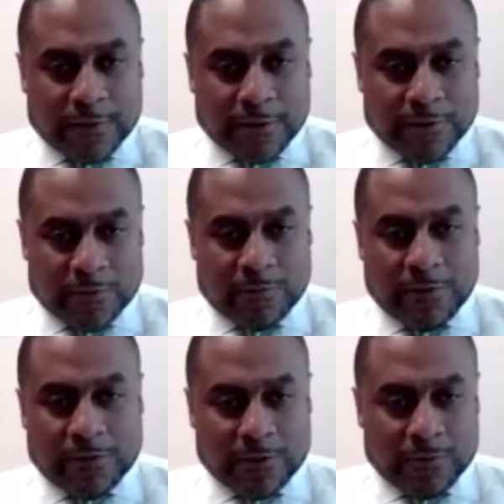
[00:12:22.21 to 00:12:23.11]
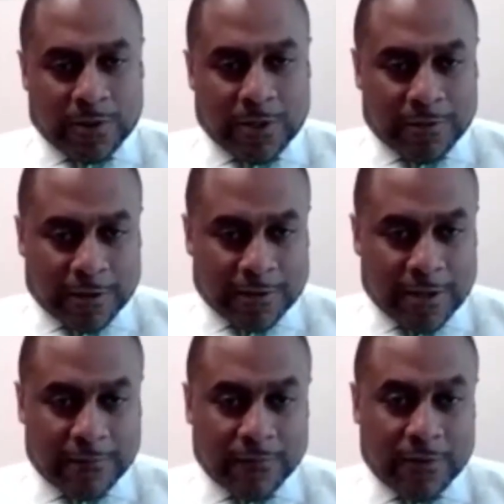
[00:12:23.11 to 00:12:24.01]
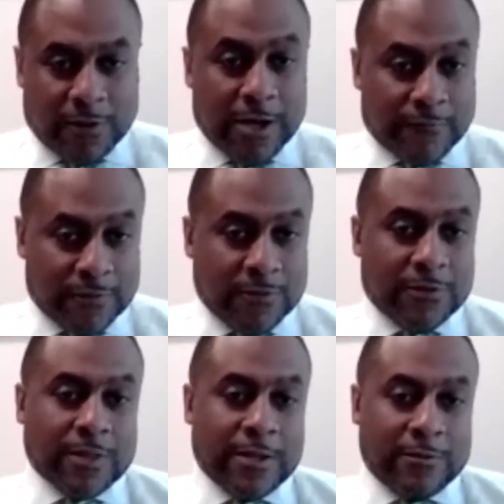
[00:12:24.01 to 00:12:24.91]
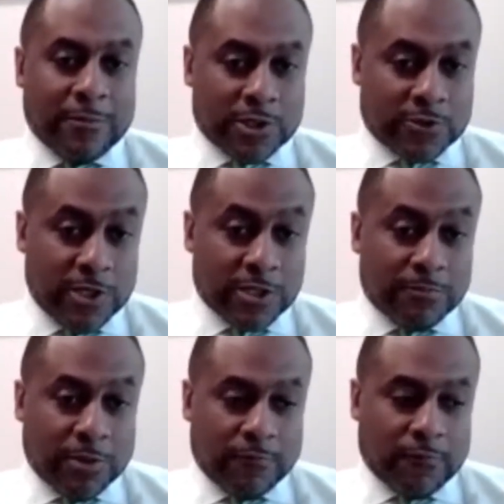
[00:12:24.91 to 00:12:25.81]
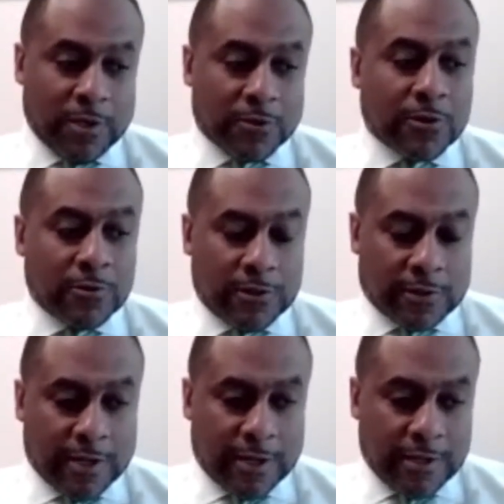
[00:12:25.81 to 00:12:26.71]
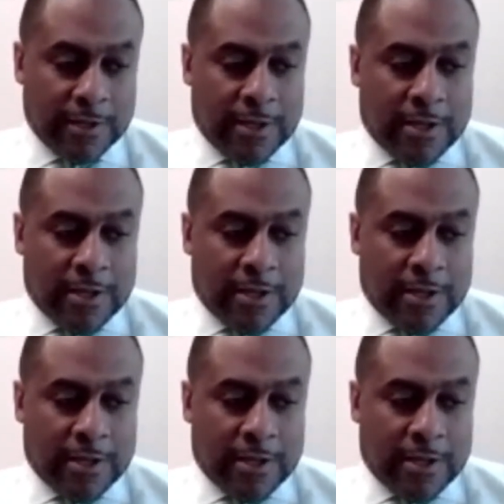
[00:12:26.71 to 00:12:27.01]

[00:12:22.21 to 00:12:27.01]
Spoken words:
I mean, there's going to be things on the athletic side of the conferences and the administration, but from the attorney side,